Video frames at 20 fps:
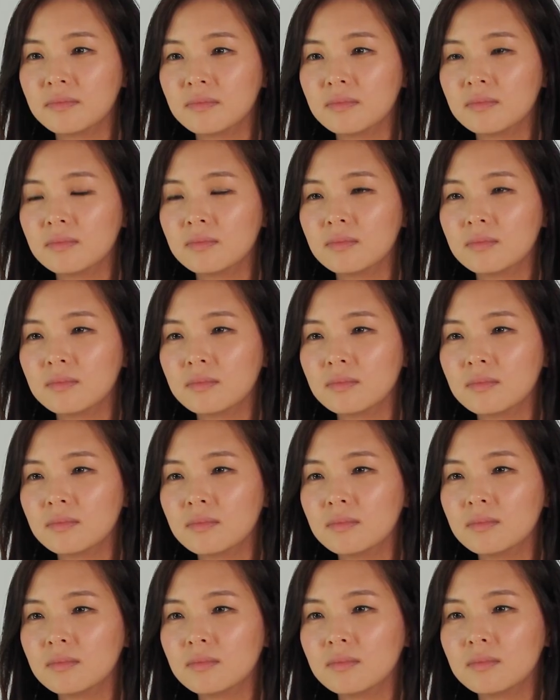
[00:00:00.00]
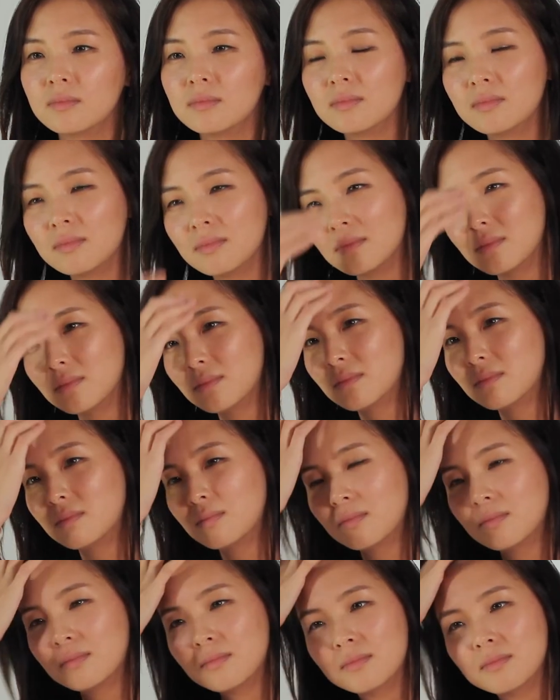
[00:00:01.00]

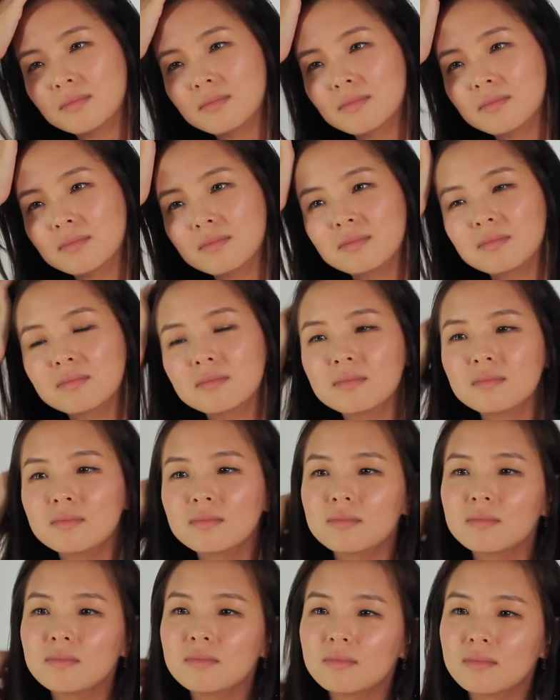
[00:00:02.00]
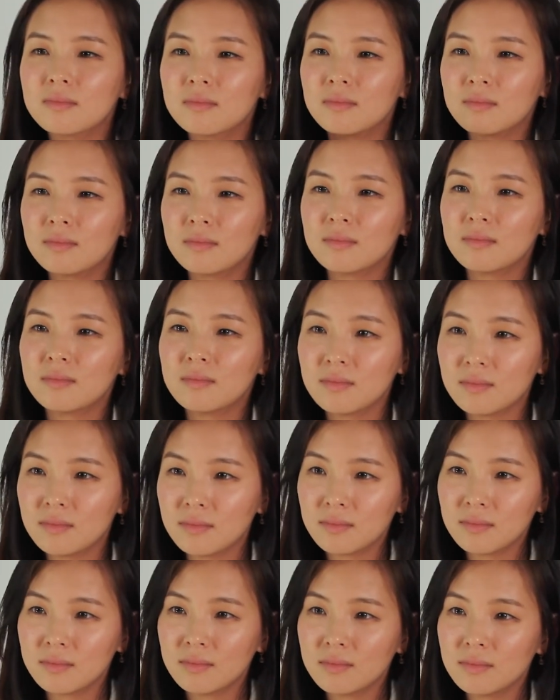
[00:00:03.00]

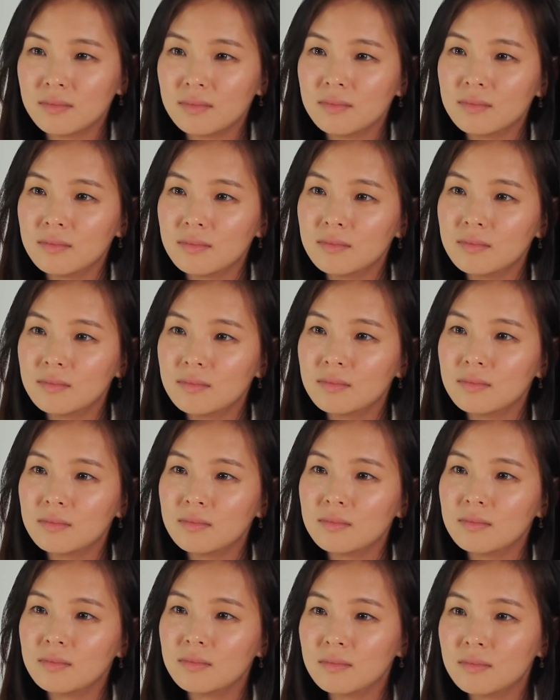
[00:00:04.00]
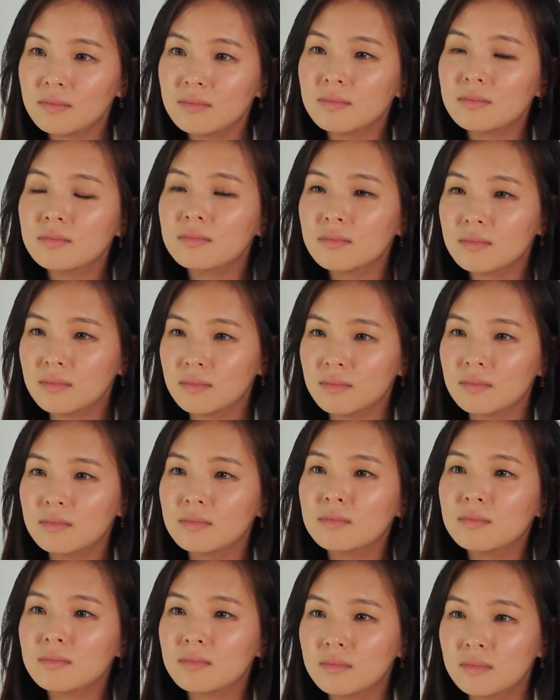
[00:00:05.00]

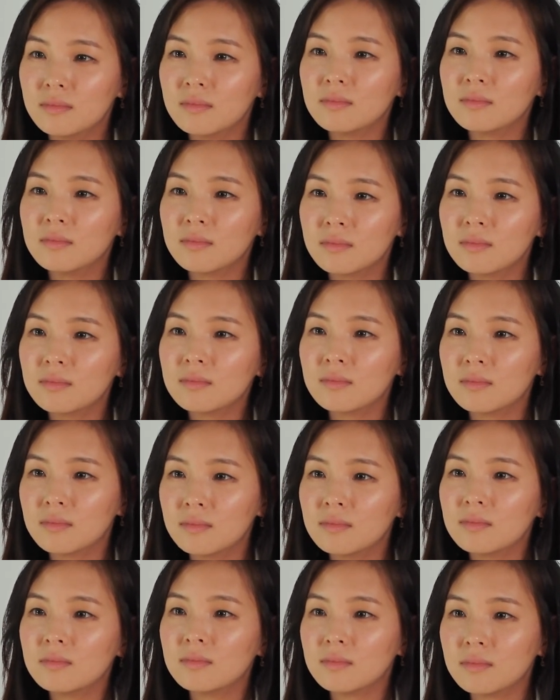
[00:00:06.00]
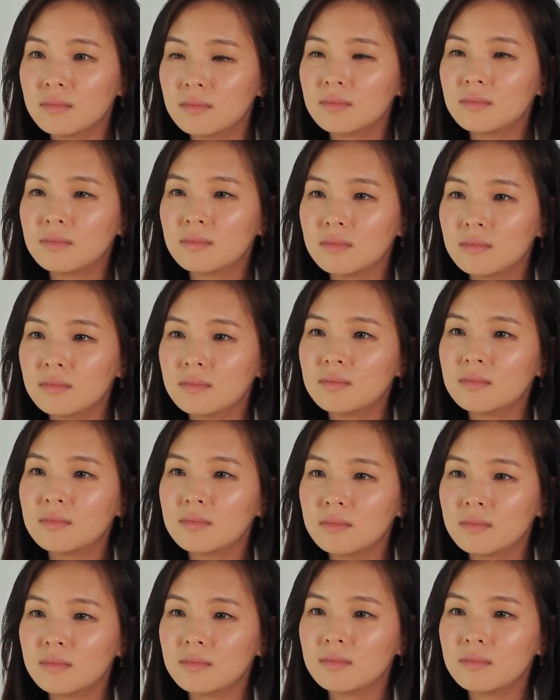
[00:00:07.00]
No words are spoken by the person on screen.